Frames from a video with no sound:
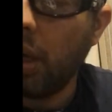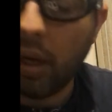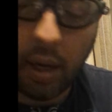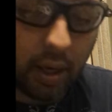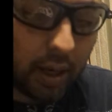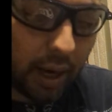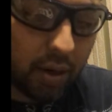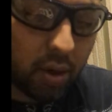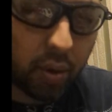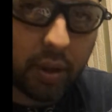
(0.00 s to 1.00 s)
I
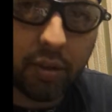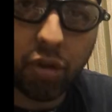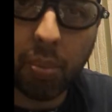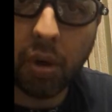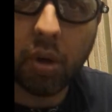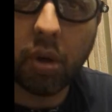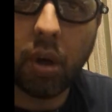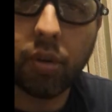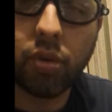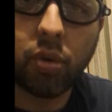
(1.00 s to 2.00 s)
know that Supergirl
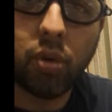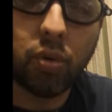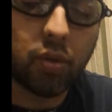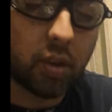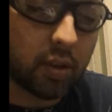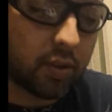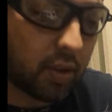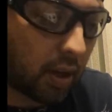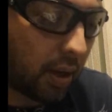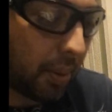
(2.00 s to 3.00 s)
also uses
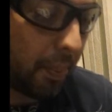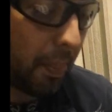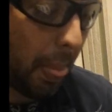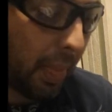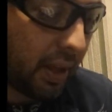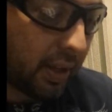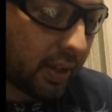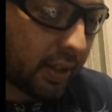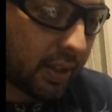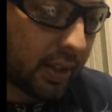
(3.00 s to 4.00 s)

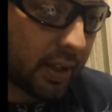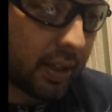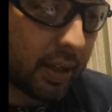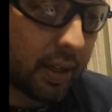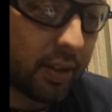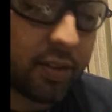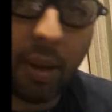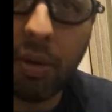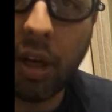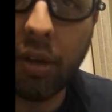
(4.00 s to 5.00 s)
the
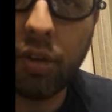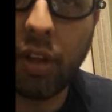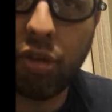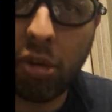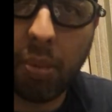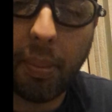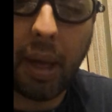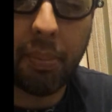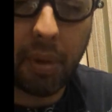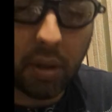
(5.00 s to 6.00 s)
same colors as
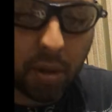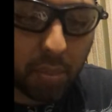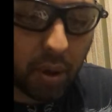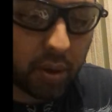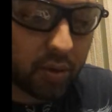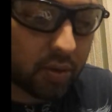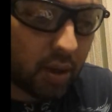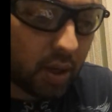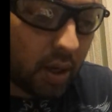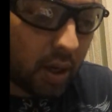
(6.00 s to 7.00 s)
Superman, being their brothers.
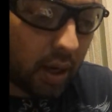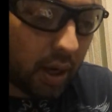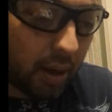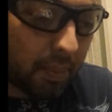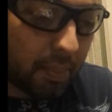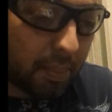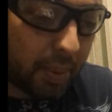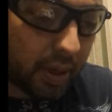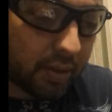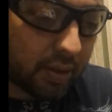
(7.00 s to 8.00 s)

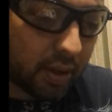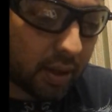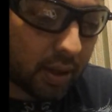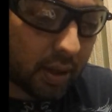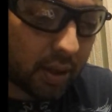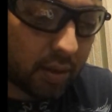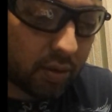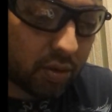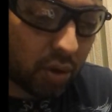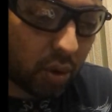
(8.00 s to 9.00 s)
But
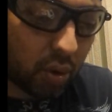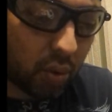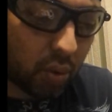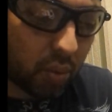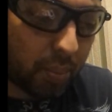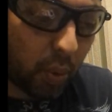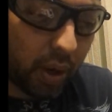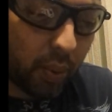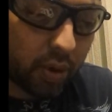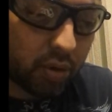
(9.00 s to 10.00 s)
what
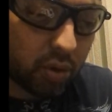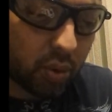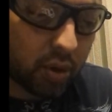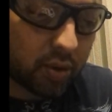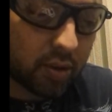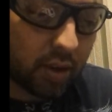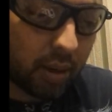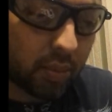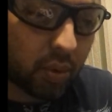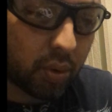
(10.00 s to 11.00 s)
I want to do is
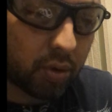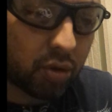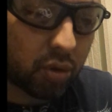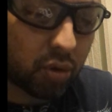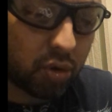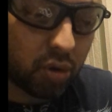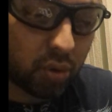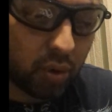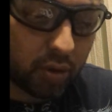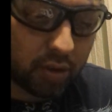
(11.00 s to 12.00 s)
I'm going to
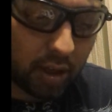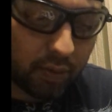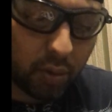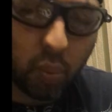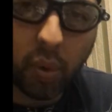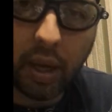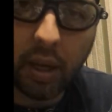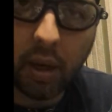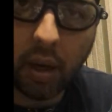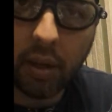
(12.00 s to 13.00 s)
do, instead of the
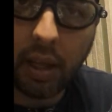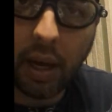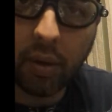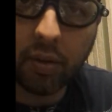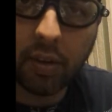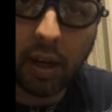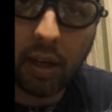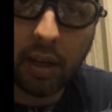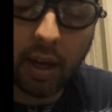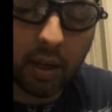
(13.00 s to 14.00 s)
red on the
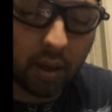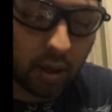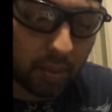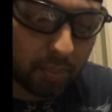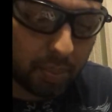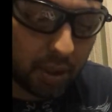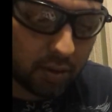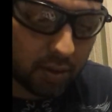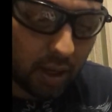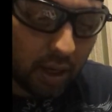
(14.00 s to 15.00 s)
outside line
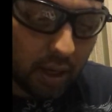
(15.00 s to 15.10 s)
piece,